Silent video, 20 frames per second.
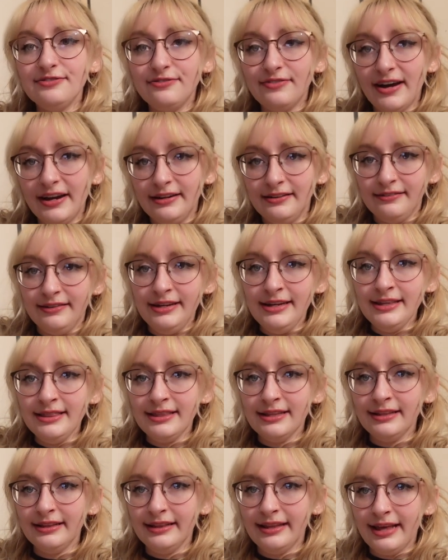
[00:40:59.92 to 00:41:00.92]
finally,
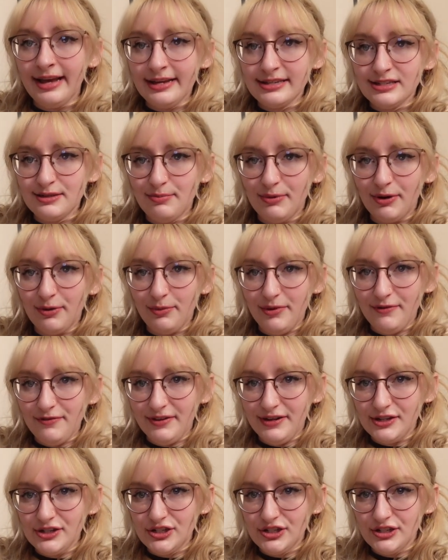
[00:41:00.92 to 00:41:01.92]
the last book we
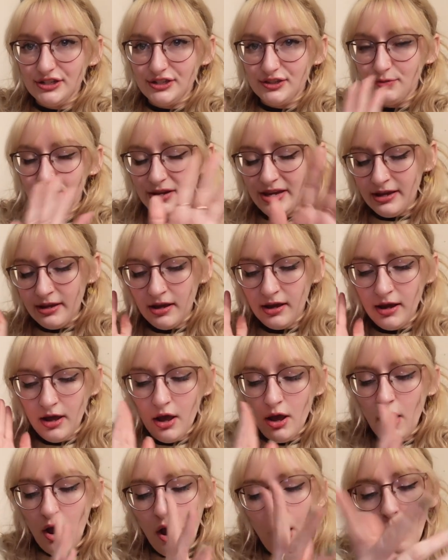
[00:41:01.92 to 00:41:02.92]
finished this week
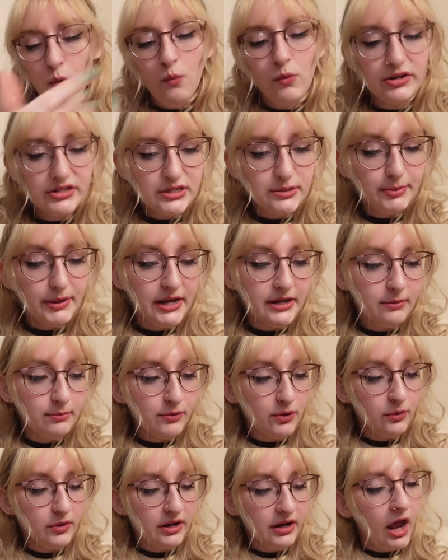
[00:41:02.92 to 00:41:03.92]
once Upon a
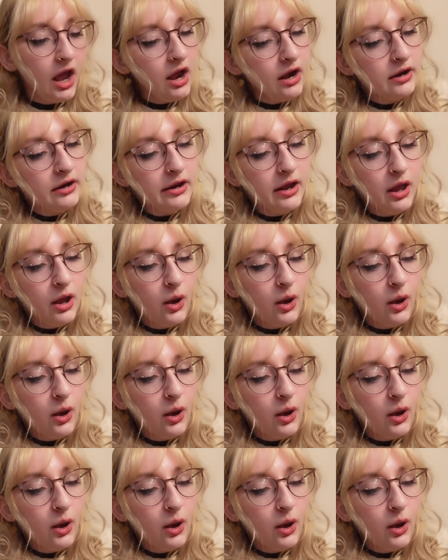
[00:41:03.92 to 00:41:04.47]
Broken Heart,